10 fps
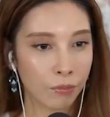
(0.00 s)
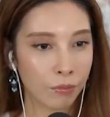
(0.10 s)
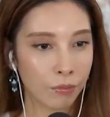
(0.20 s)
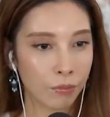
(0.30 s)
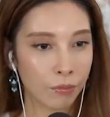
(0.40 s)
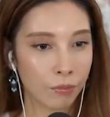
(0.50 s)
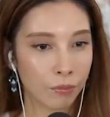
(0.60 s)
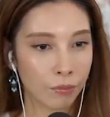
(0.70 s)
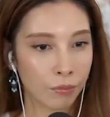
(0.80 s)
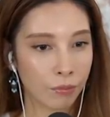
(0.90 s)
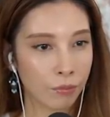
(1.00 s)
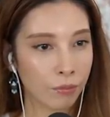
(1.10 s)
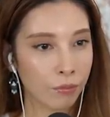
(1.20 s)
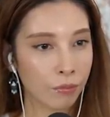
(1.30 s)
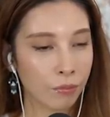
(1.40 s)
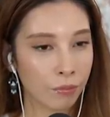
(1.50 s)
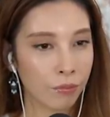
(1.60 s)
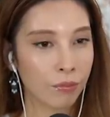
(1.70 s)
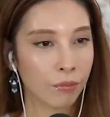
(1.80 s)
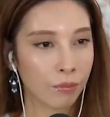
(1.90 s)

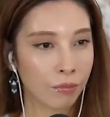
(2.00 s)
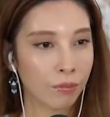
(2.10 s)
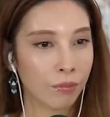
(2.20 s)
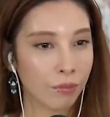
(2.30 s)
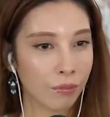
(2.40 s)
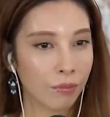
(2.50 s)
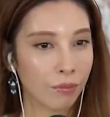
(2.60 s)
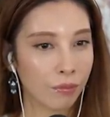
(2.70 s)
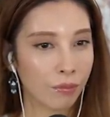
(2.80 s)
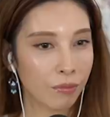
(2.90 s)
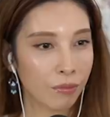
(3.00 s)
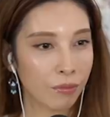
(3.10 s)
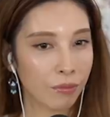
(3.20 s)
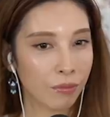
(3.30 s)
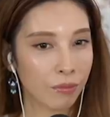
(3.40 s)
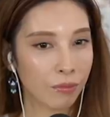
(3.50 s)
(silent)